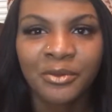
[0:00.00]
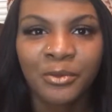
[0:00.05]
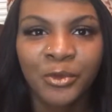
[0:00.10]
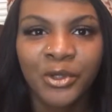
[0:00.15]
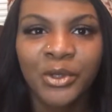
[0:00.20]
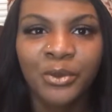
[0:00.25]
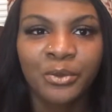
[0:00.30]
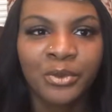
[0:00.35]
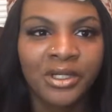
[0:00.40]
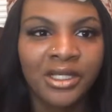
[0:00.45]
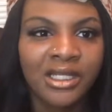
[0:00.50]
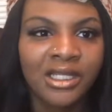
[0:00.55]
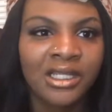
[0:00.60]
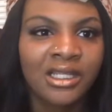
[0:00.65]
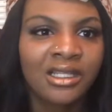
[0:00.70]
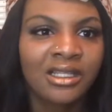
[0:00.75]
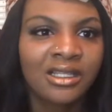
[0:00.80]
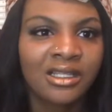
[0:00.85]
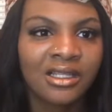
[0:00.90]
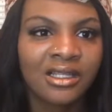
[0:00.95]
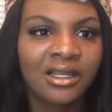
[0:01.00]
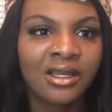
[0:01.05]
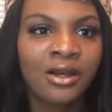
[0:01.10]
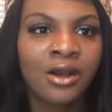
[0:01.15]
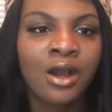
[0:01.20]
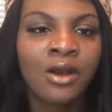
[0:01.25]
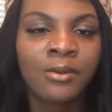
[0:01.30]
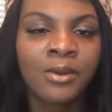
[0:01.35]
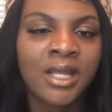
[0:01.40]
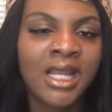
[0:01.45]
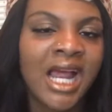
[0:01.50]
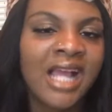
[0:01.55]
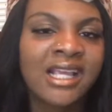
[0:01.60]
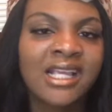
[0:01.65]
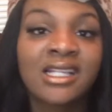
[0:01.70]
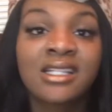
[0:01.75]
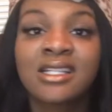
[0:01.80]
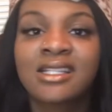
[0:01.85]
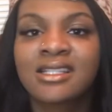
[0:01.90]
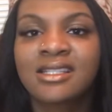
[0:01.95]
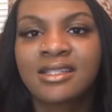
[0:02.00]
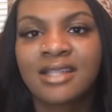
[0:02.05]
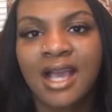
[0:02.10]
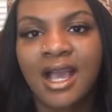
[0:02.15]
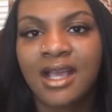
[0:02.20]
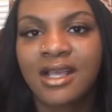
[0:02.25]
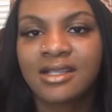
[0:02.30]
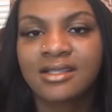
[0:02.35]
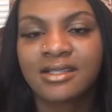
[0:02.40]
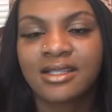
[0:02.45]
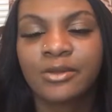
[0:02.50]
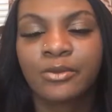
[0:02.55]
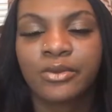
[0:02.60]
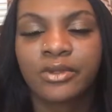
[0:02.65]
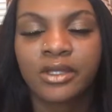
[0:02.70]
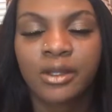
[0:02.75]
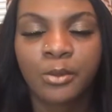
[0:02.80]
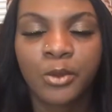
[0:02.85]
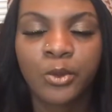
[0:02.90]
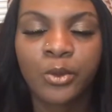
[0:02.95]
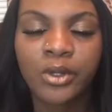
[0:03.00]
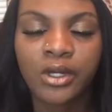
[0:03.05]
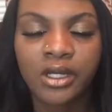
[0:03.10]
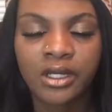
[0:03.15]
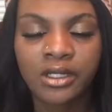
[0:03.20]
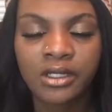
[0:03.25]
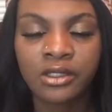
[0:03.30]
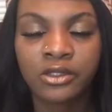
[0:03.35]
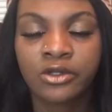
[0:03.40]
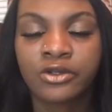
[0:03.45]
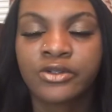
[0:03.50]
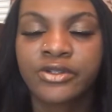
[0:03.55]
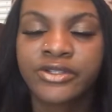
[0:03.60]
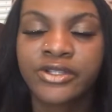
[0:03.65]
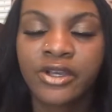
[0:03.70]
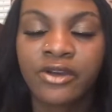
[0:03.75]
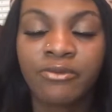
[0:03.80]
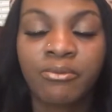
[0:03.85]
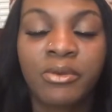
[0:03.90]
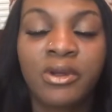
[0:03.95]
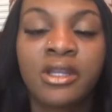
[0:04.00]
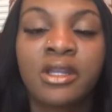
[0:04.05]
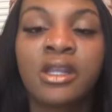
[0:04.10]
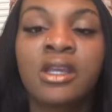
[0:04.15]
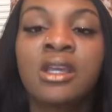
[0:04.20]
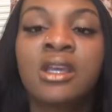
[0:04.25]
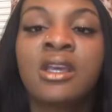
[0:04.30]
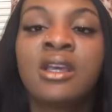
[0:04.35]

we really, I mean, I guess this ties in with number one, yourself, but